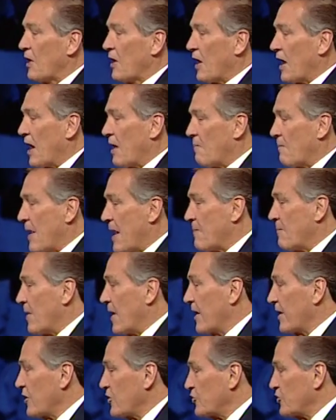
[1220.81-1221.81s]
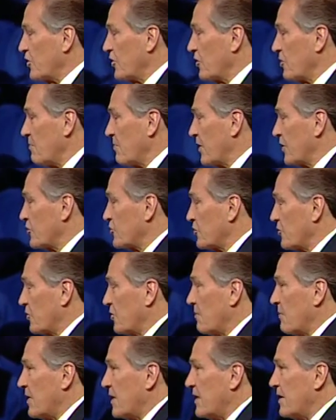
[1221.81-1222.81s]
Uh, my body is here to minister
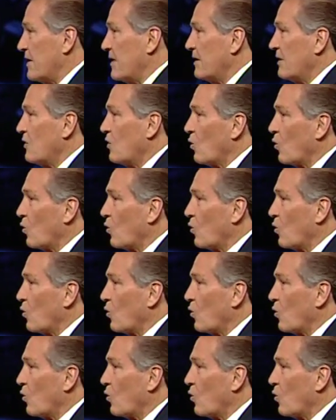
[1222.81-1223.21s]
to me.